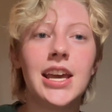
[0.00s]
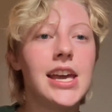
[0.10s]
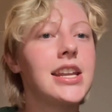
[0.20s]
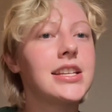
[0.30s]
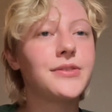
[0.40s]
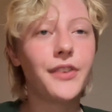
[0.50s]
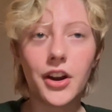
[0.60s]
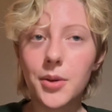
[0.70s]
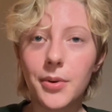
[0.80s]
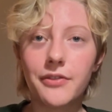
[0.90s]
It is
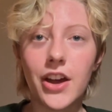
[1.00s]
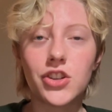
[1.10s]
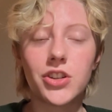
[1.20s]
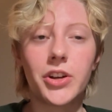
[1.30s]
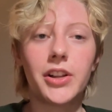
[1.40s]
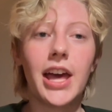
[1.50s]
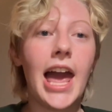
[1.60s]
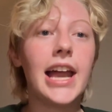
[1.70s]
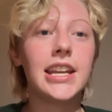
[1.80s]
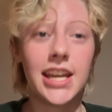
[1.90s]
very professional
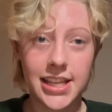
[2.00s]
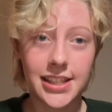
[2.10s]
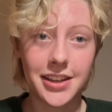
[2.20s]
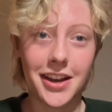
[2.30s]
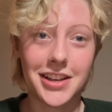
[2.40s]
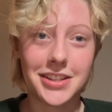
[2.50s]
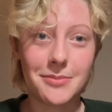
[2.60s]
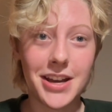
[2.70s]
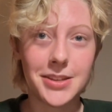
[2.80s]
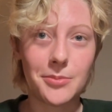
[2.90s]
and easily
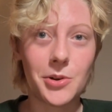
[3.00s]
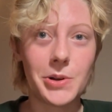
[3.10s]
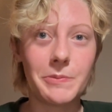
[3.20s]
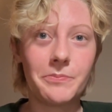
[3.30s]
customizable.